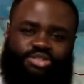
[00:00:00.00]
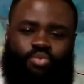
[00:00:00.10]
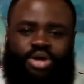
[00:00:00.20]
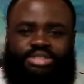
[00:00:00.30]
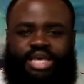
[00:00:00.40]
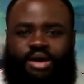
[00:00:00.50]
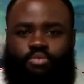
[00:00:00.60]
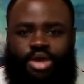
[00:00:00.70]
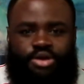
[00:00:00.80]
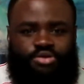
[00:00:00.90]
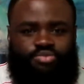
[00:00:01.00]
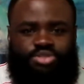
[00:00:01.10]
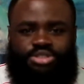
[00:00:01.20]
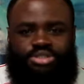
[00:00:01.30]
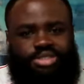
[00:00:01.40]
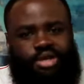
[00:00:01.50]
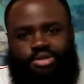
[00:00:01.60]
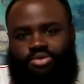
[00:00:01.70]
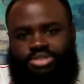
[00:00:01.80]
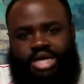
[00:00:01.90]
the West Ham wingers were just tearing
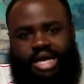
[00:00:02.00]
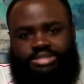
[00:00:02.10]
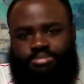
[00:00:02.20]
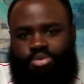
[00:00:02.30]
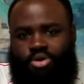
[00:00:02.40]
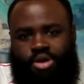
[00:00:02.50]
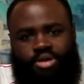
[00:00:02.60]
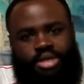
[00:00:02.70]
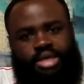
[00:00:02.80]
those guys apart,